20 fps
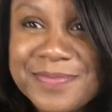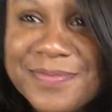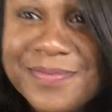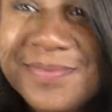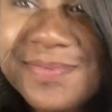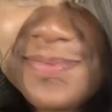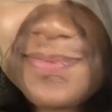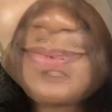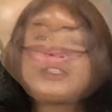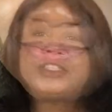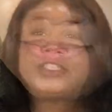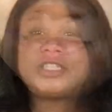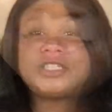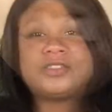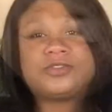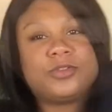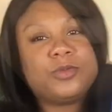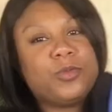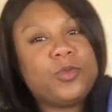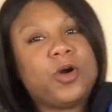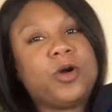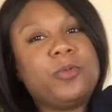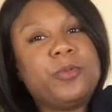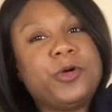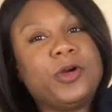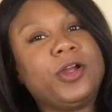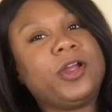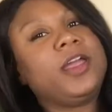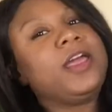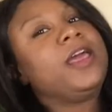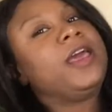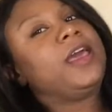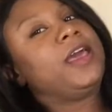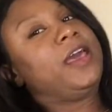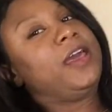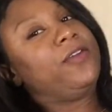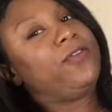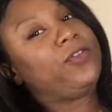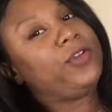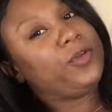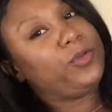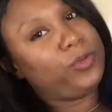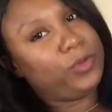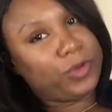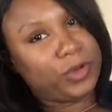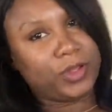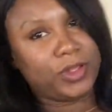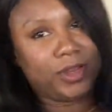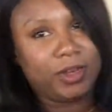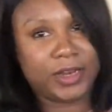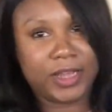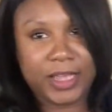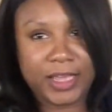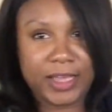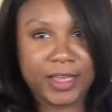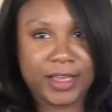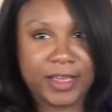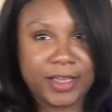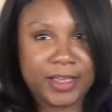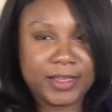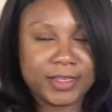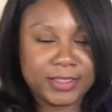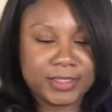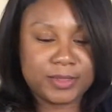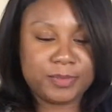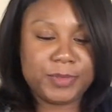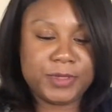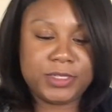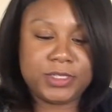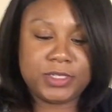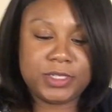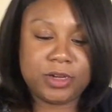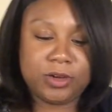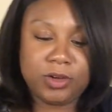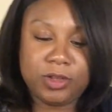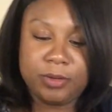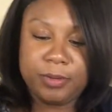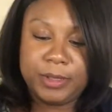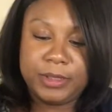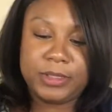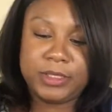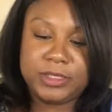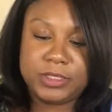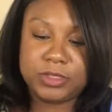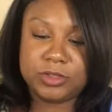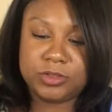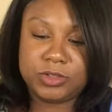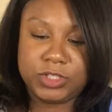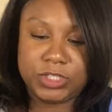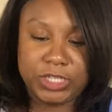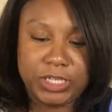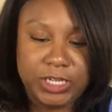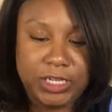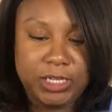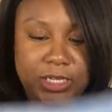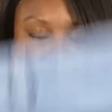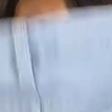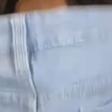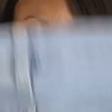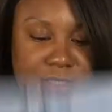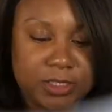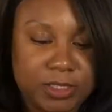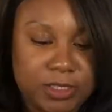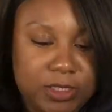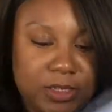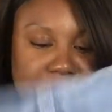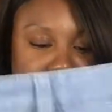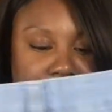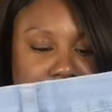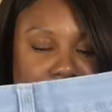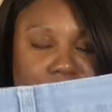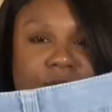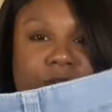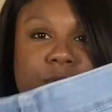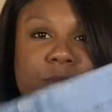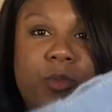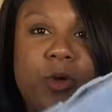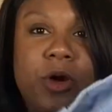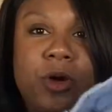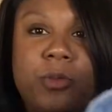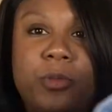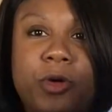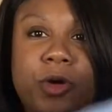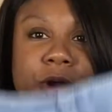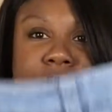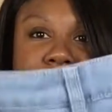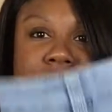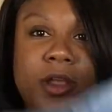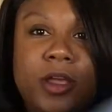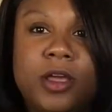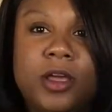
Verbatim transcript: I got these jeans from Walmart. Everyone has been talking about these little jeans from Walmart.